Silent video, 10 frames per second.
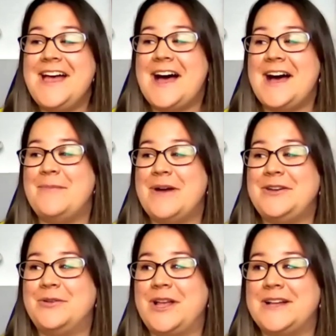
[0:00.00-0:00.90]
Um, I
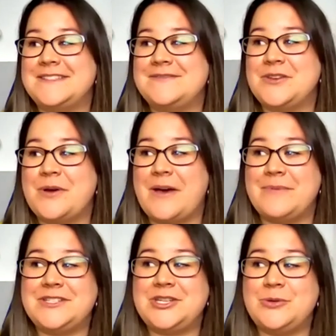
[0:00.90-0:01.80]
know lots of you have
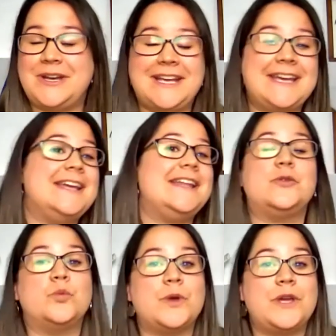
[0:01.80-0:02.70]
been tuning in. The
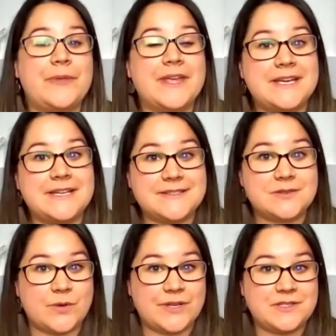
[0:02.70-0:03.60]
replay is
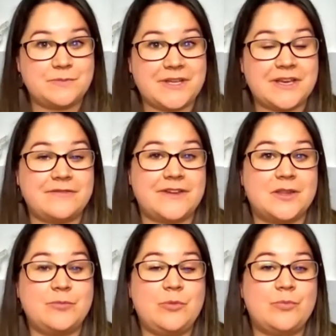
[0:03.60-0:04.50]
going to be
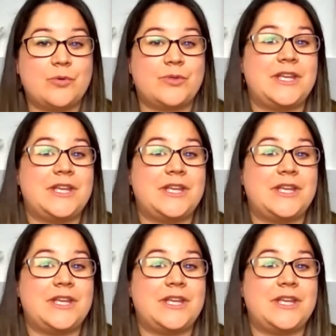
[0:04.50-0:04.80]
available both